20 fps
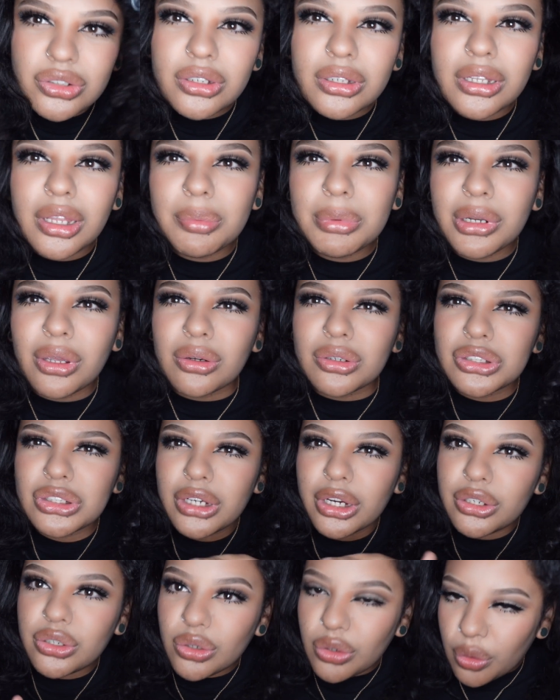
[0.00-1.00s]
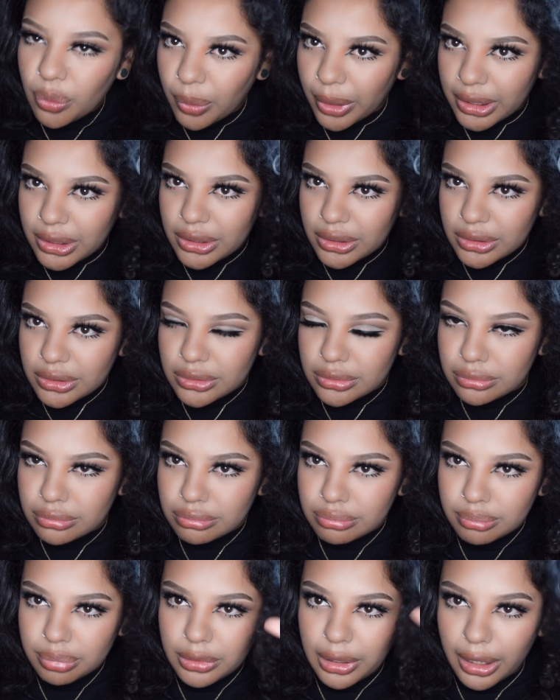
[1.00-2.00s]
let me know, should I do a white
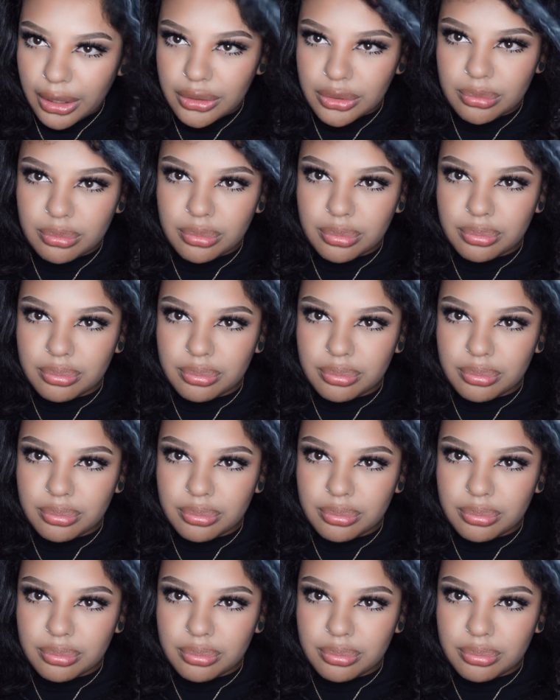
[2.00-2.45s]
platinum